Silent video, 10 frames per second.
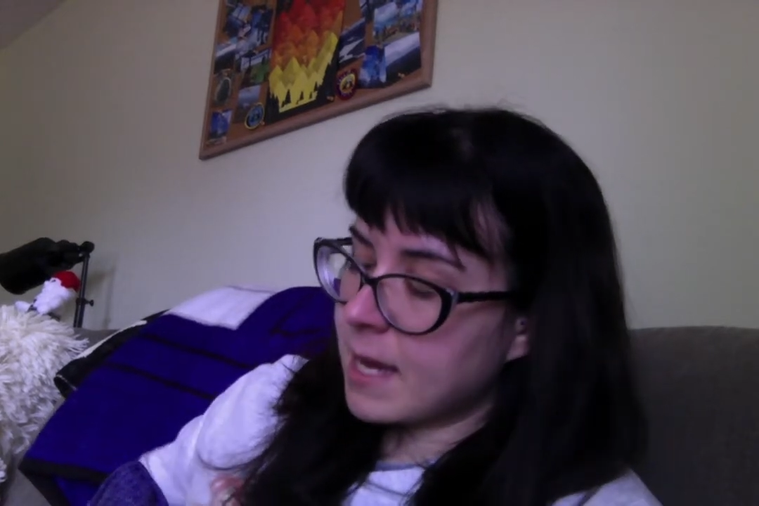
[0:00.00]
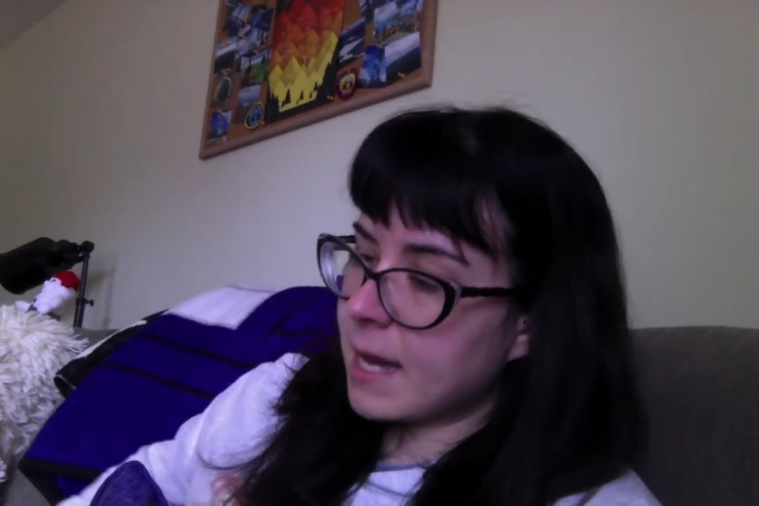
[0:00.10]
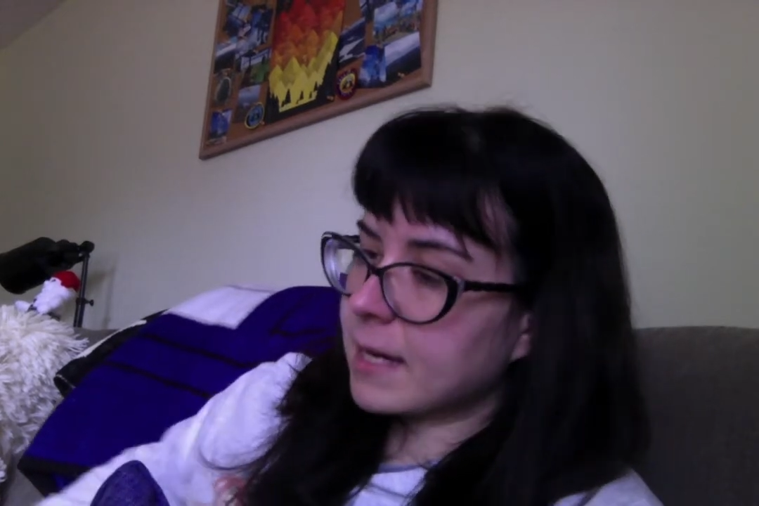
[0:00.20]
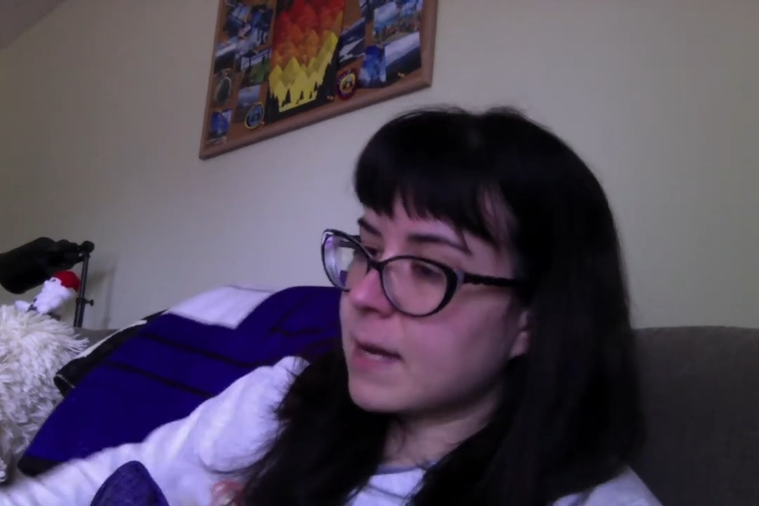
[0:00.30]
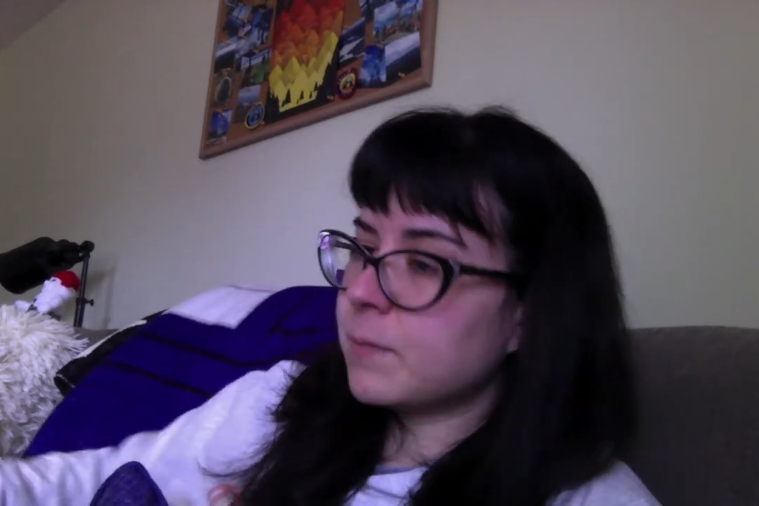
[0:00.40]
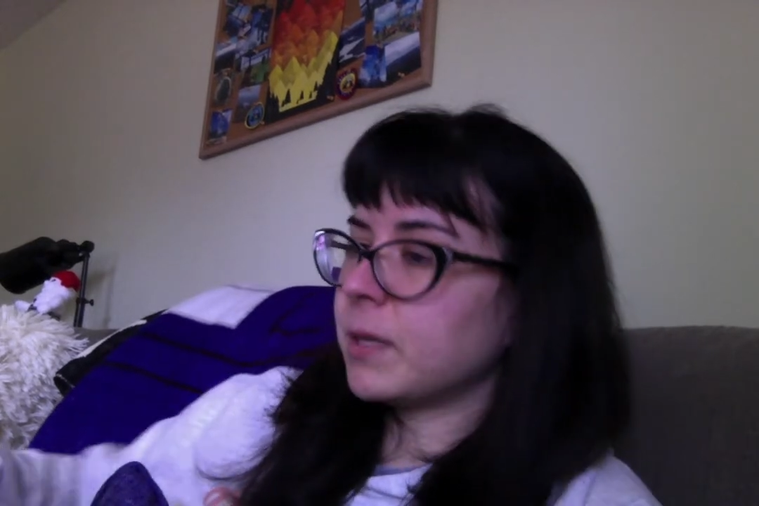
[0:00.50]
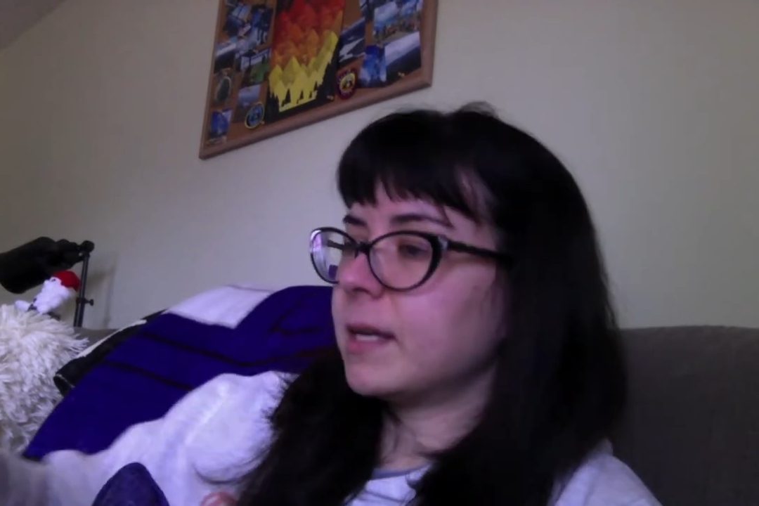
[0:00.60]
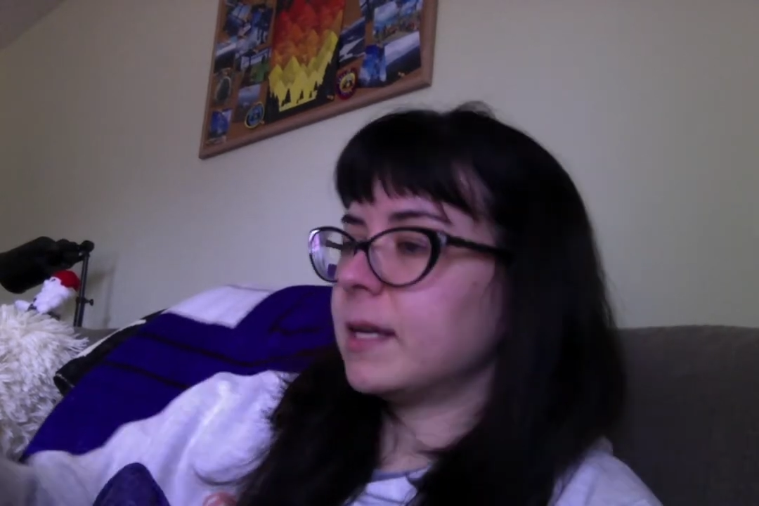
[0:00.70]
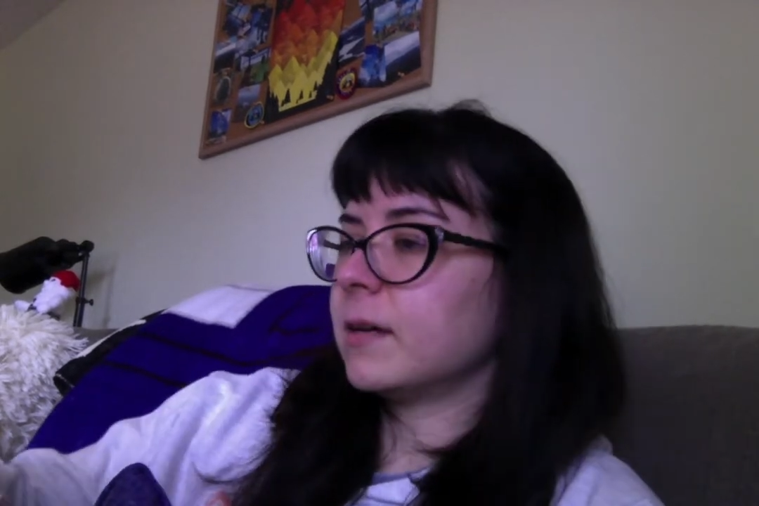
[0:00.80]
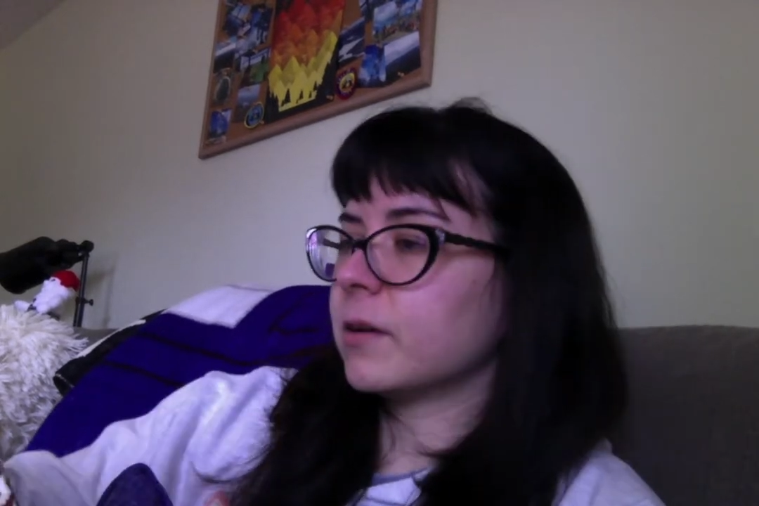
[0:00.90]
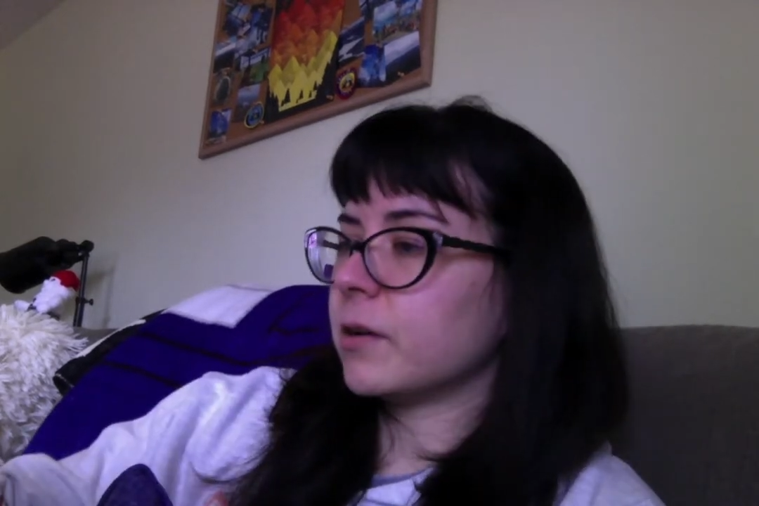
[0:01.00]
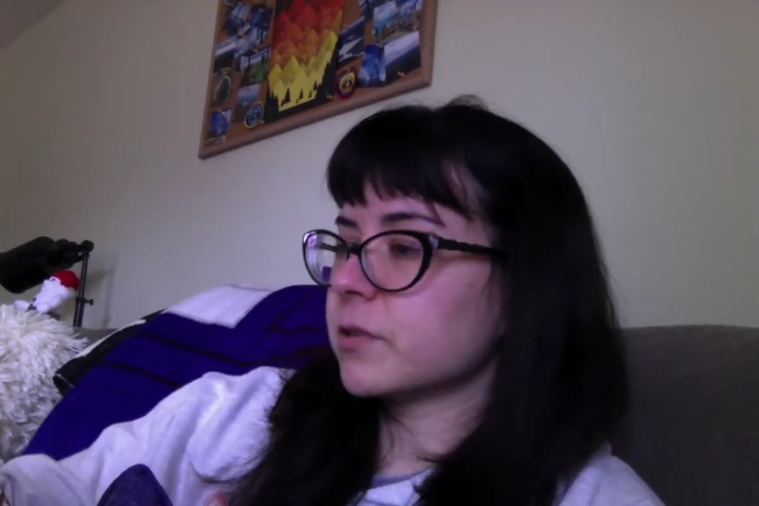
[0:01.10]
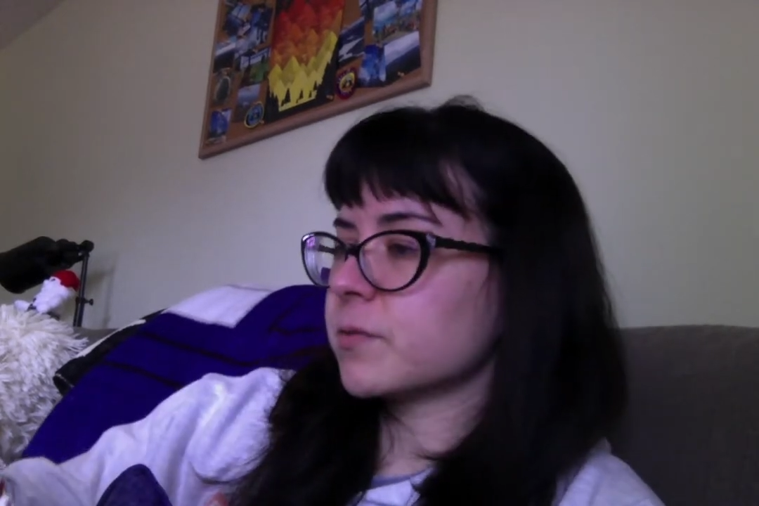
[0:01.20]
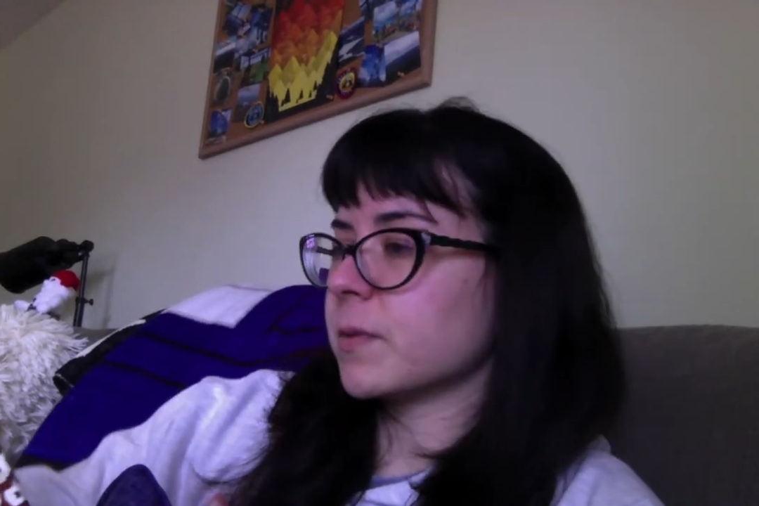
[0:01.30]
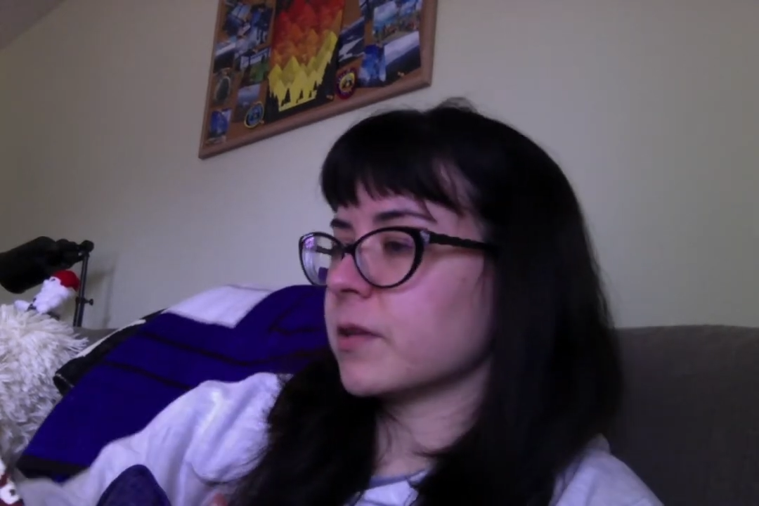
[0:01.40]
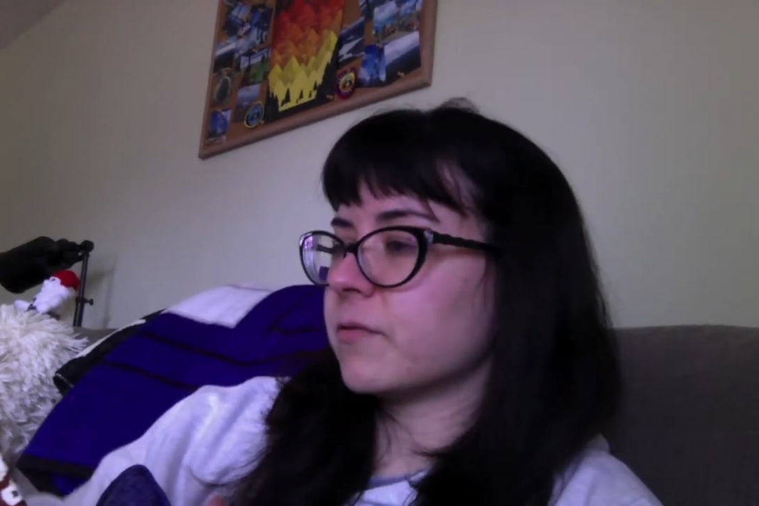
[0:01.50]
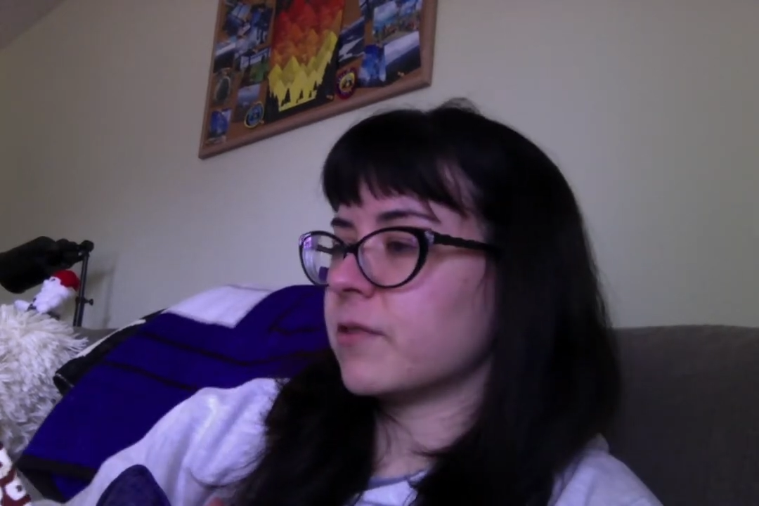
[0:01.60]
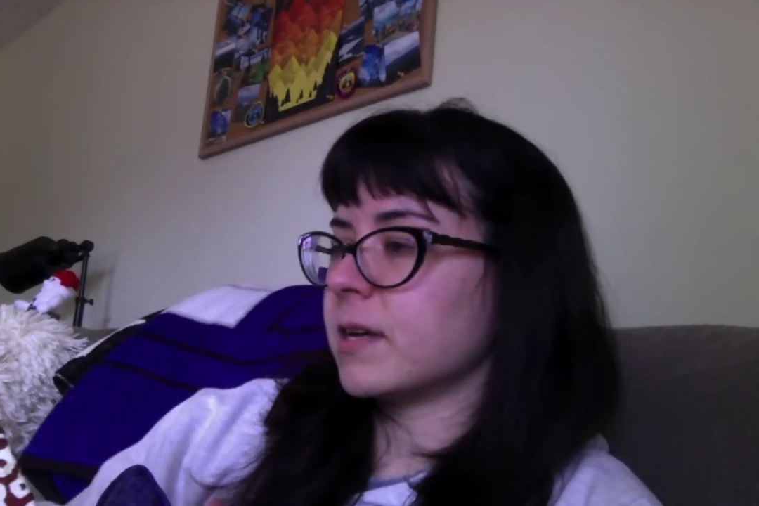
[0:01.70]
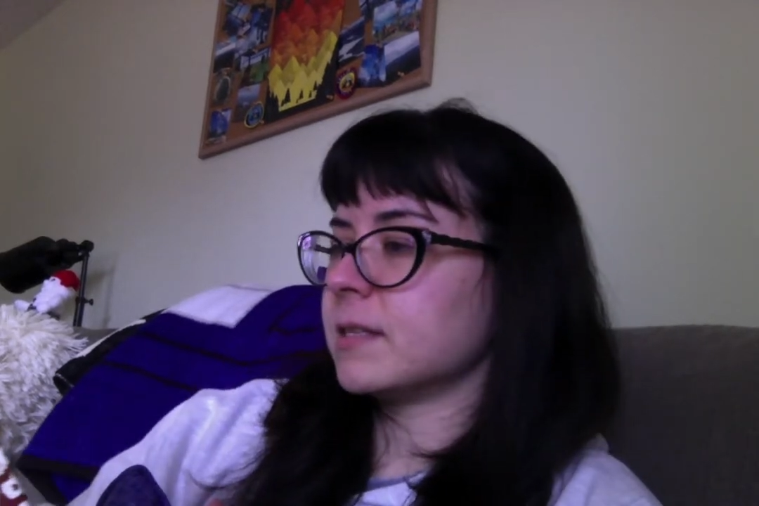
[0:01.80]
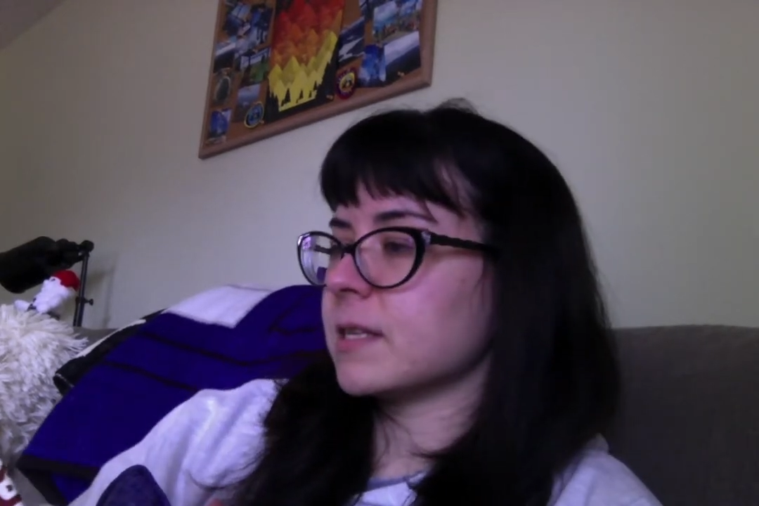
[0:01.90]
I'd gotten plenty of calls from other
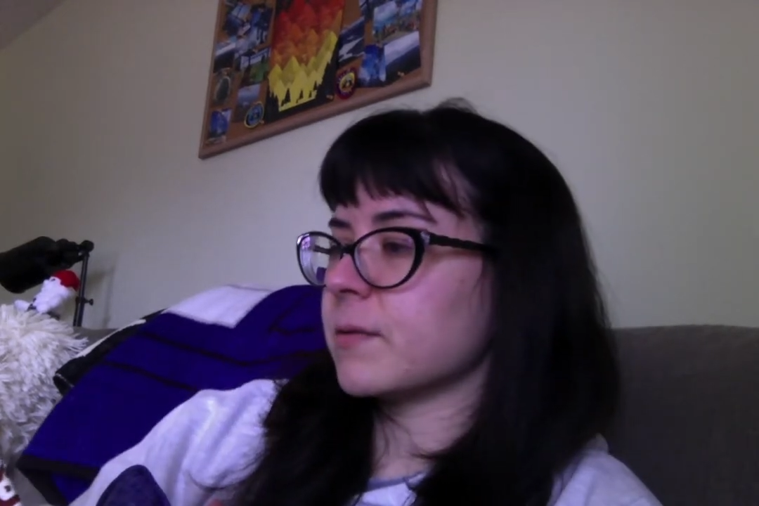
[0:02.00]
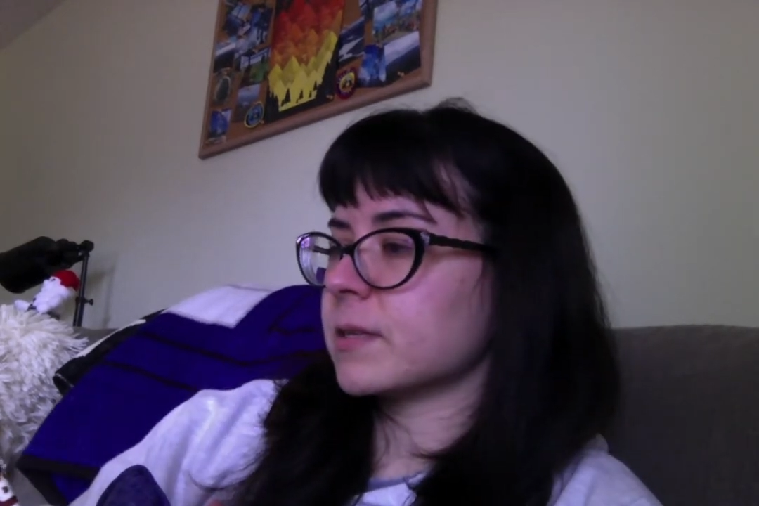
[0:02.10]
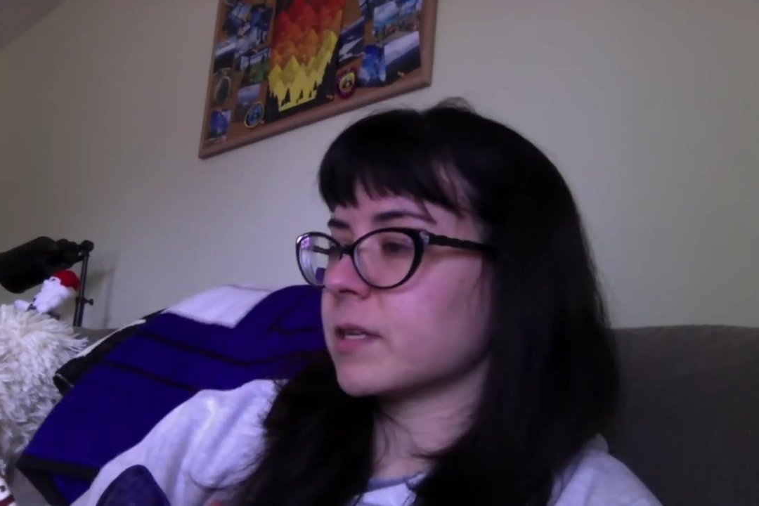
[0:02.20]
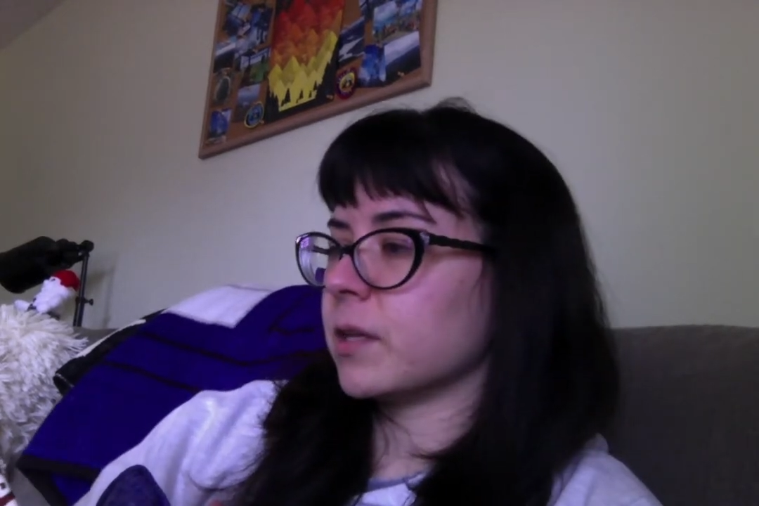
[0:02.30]
friends I wasn't